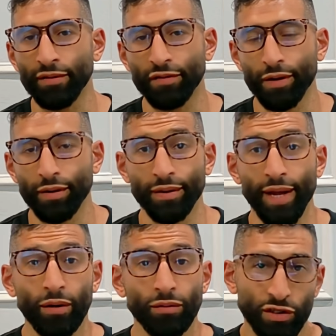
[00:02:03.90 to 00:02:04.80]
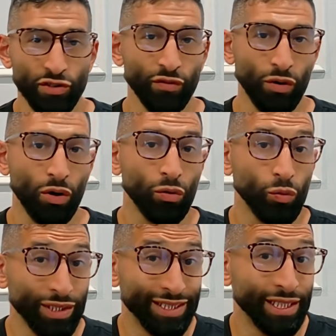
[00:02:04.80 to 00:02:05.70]
benefit of the doubt. First of all,
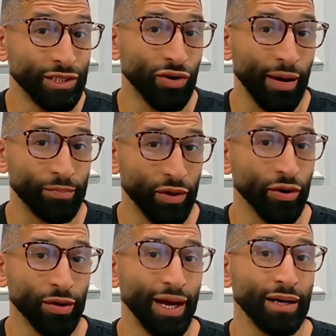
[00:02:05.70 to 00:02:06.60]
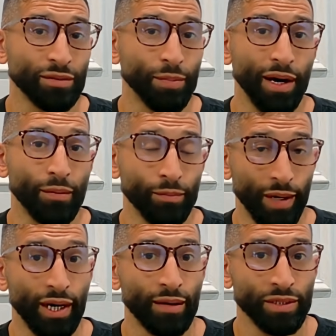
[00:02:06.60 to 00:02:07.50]
we did drop 30,000-pound
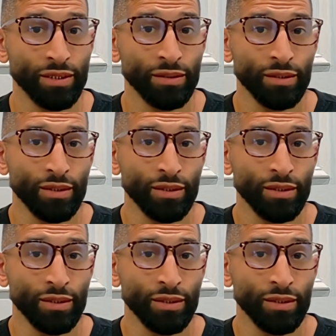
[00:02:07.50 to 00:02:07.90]
bombs,